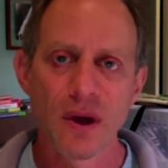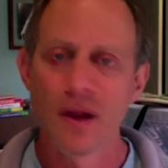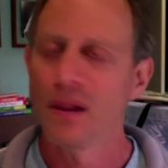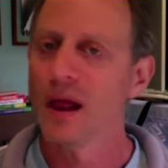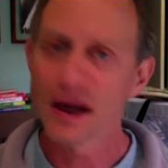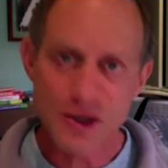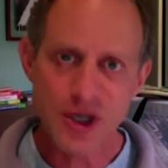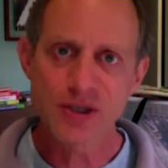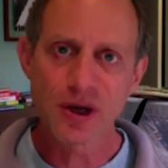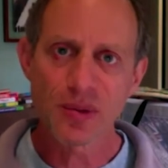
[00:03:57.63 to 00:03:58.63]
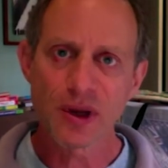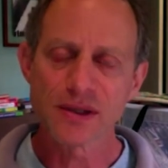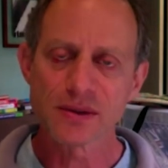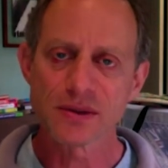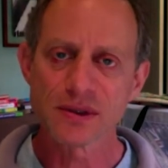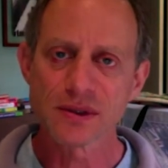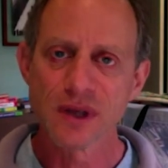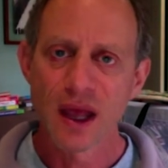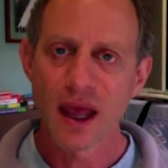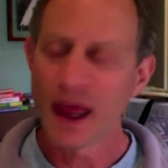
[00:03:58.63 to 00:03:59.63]
A lot of jigsaw puzzles,
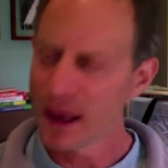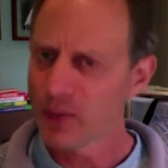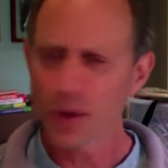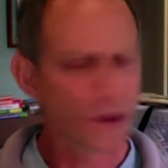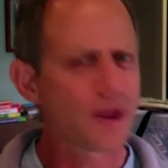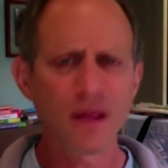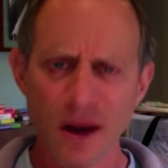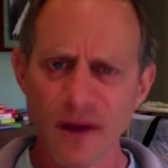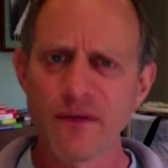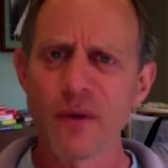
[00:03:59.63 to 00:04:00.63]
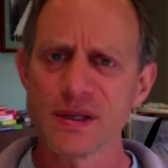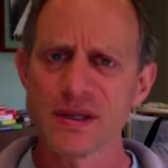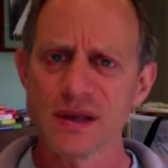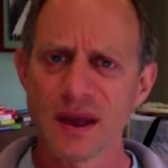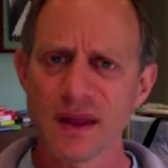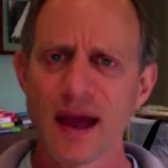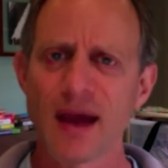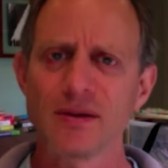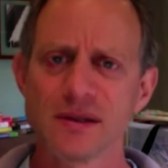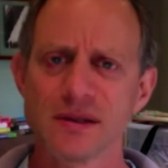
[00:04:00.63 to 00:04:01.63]
and we're building a of forts in the
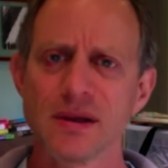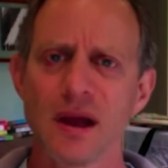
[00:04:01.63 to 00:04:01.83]
house.